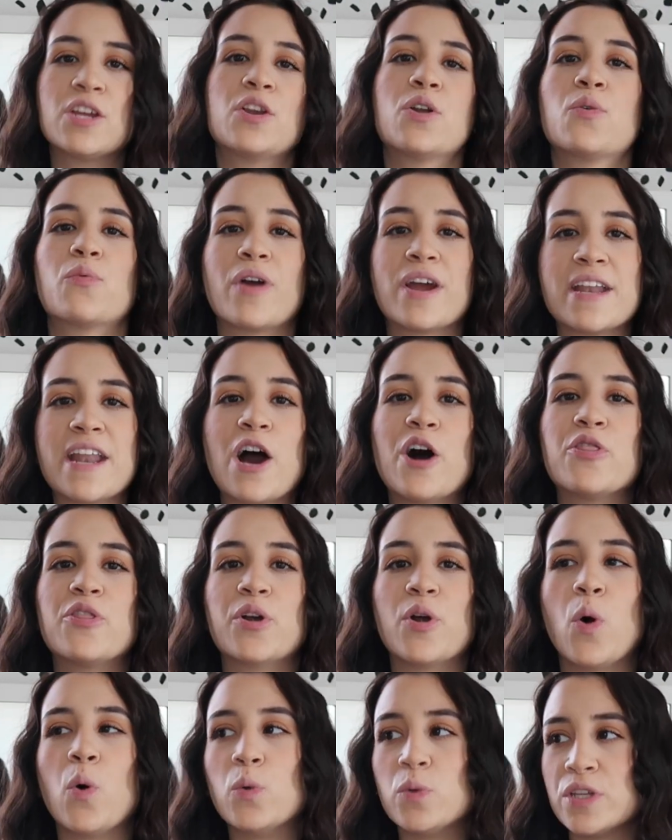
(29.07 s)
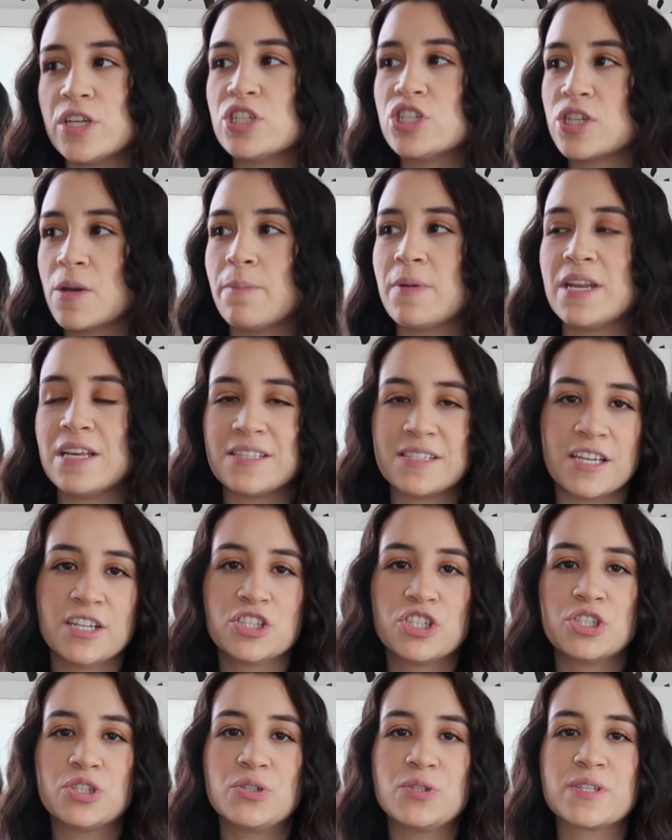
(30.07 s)
You know, right now they're only shipping
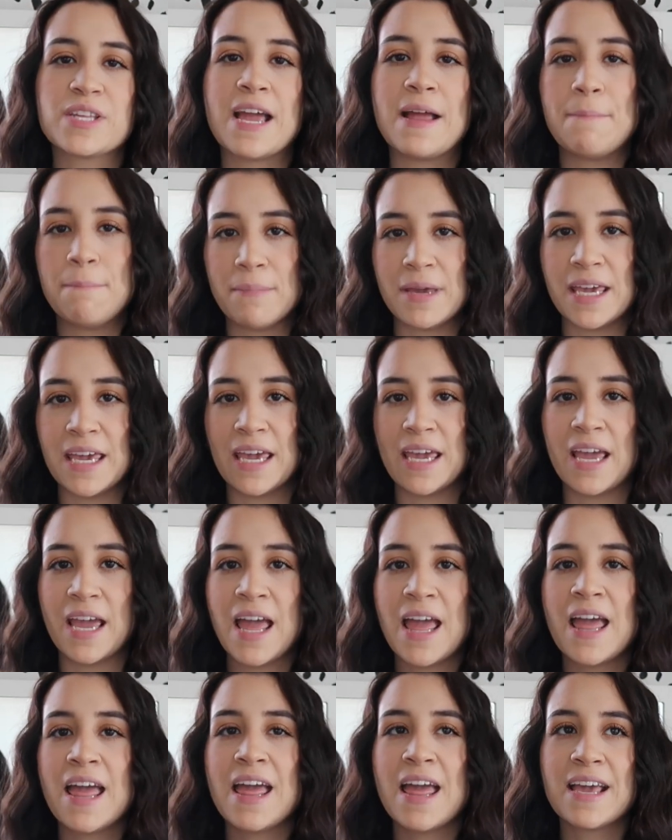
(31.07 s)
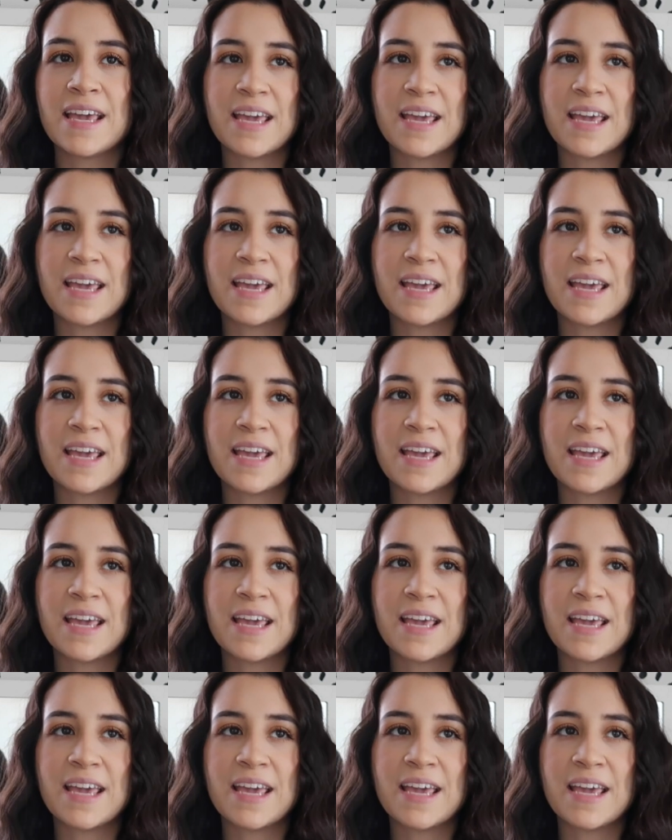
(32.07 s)
essentials, and me